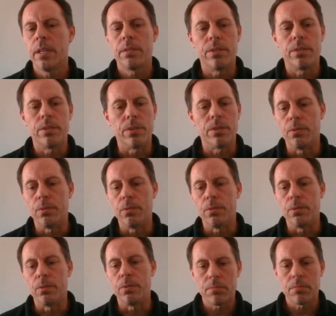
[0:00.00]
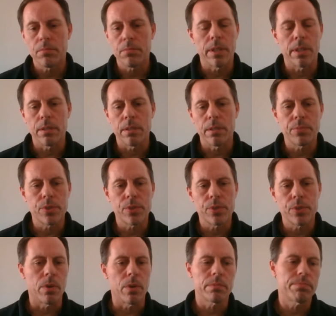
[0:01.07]
do
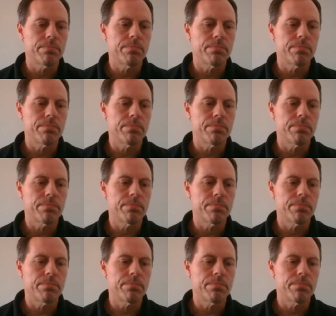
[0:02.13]
store